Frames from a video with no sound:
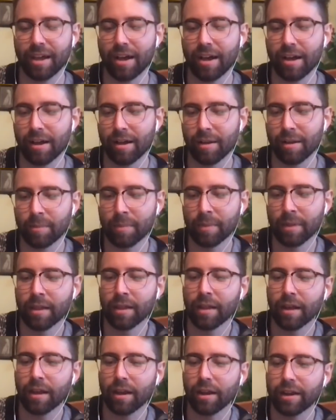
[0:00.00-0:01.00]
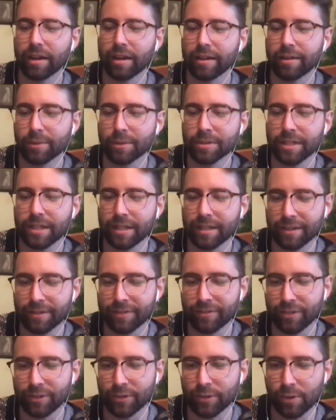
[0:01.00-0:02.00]
Um. All right, we're taking a
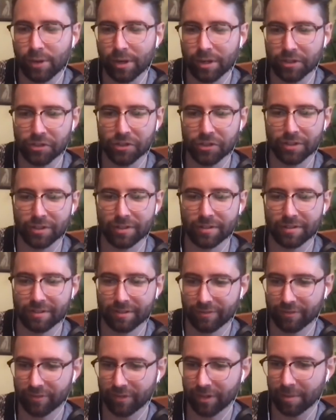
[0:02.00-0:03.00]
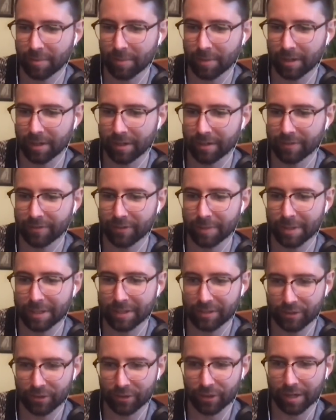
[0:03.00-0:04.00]
few questions from uh, from
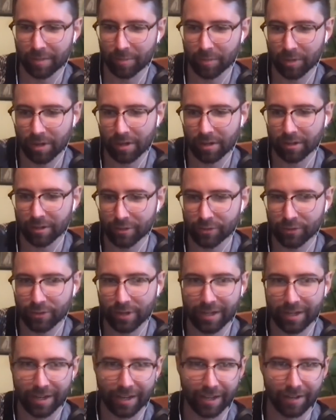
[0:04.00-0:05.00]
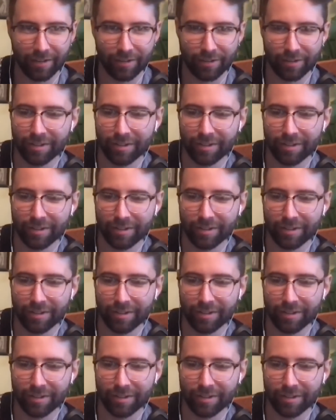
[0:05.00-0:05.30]
Instagram callers right now.